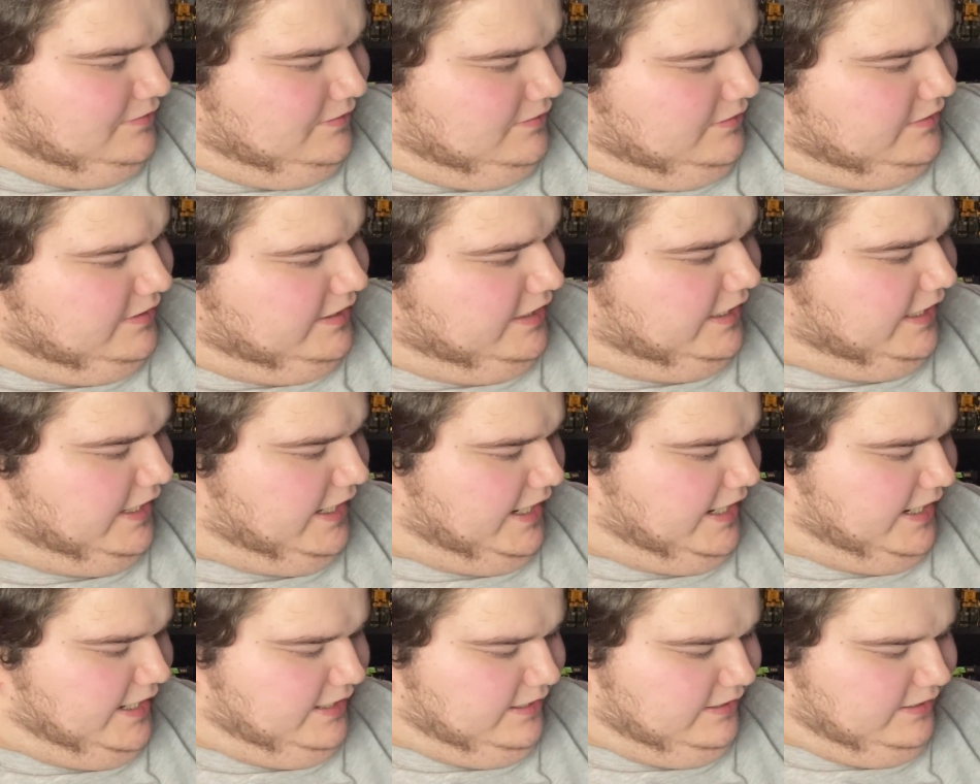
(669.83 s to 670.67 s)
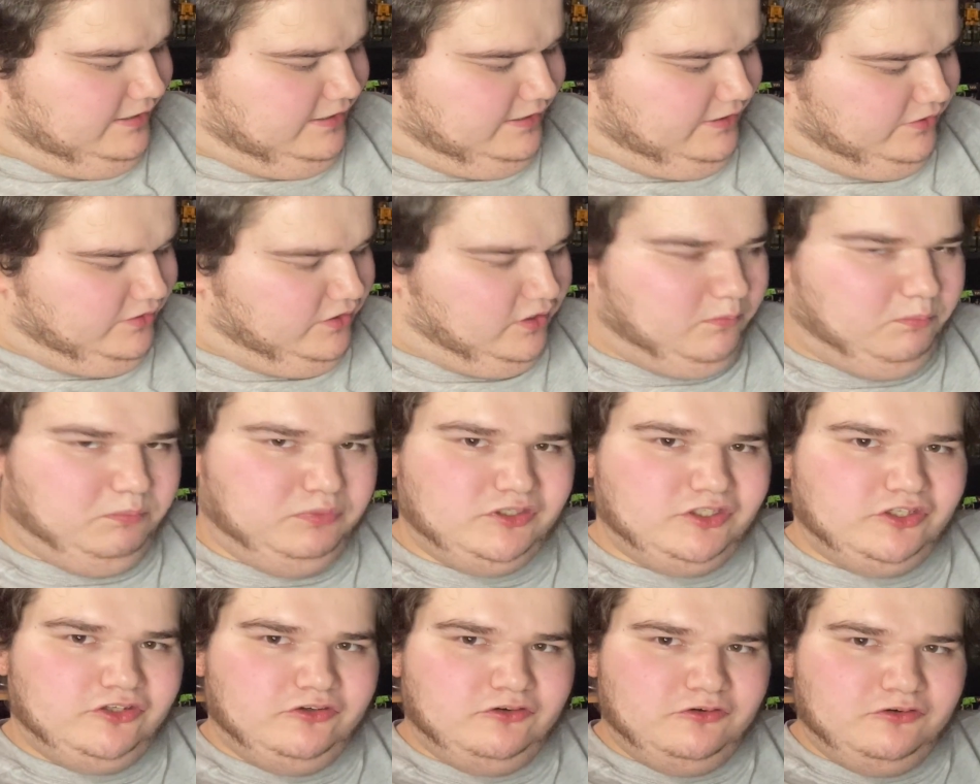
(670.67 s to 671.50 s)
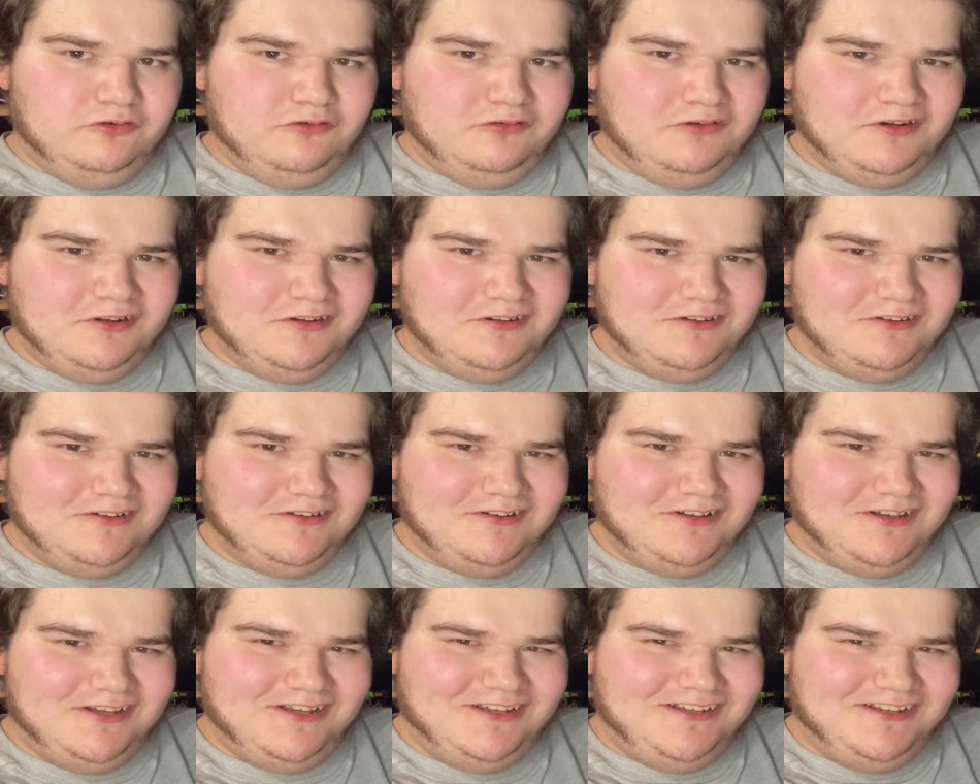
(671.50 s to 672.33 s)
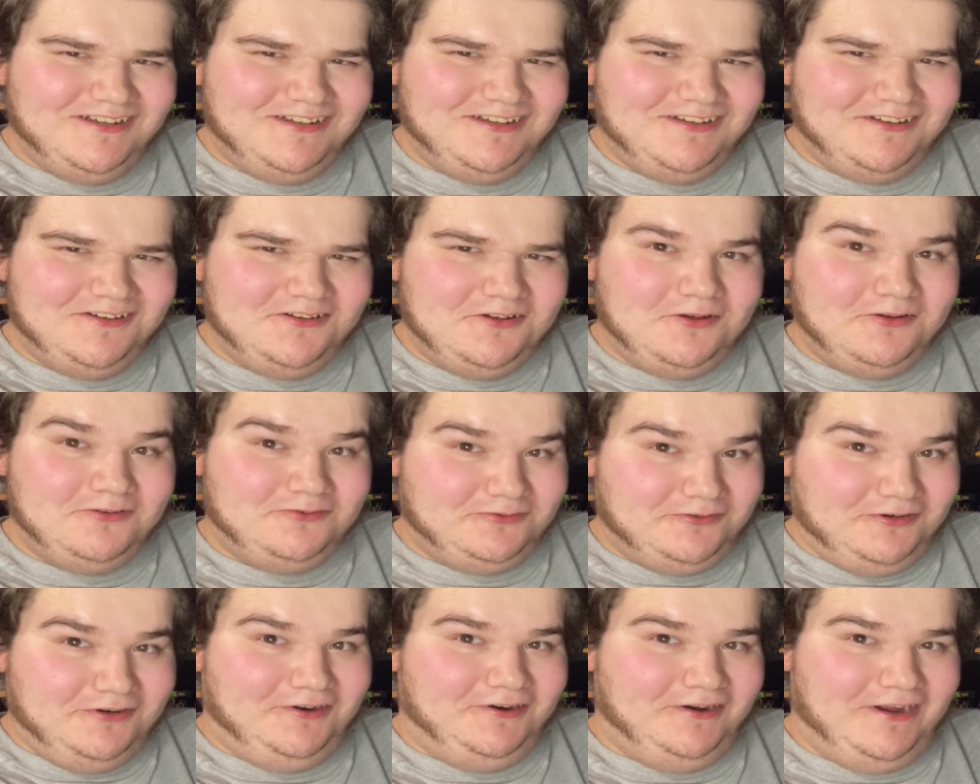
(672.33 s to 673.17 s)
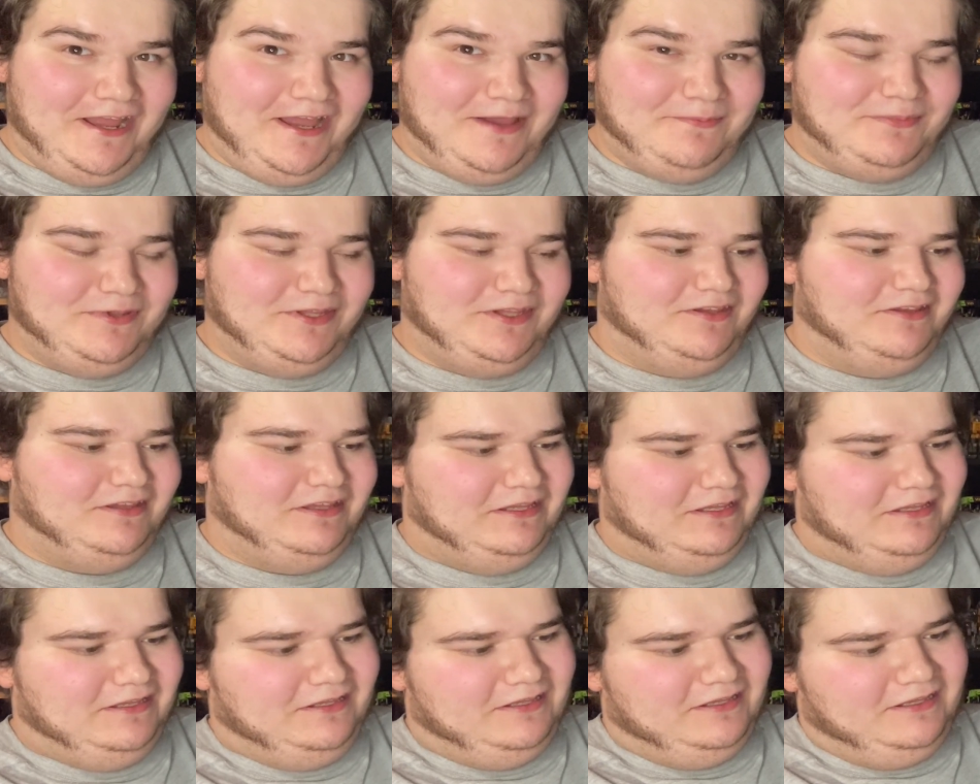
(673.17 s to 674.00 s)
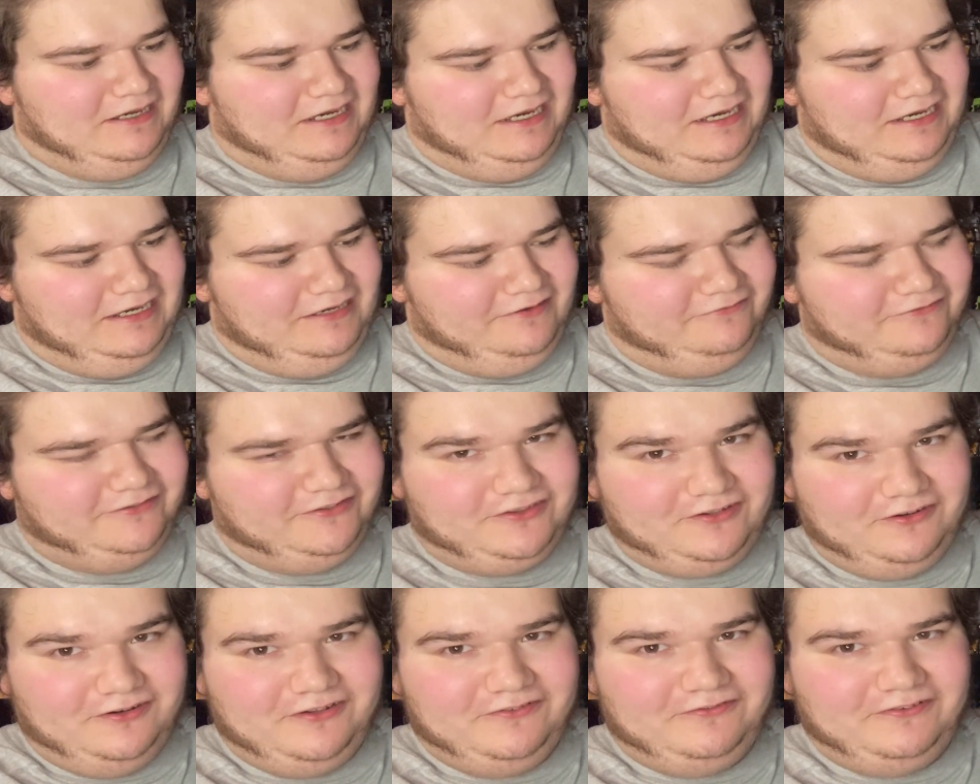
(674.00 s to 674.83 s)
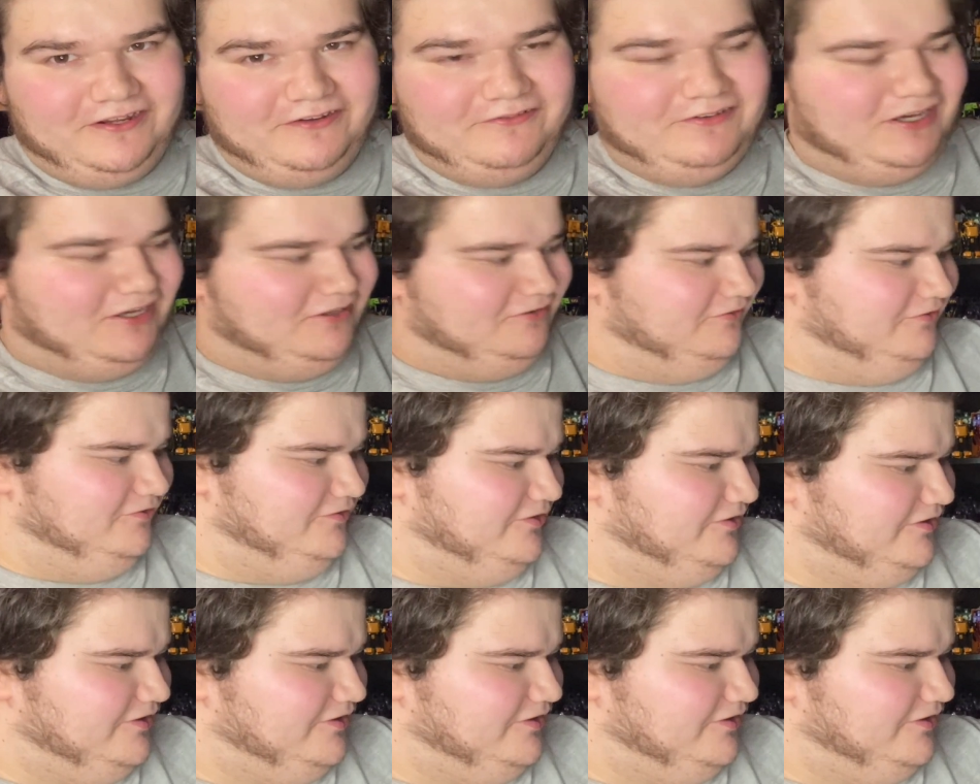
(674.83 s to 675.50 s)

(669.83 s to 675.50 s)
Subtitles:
They had the blue Trigger Happy for $35.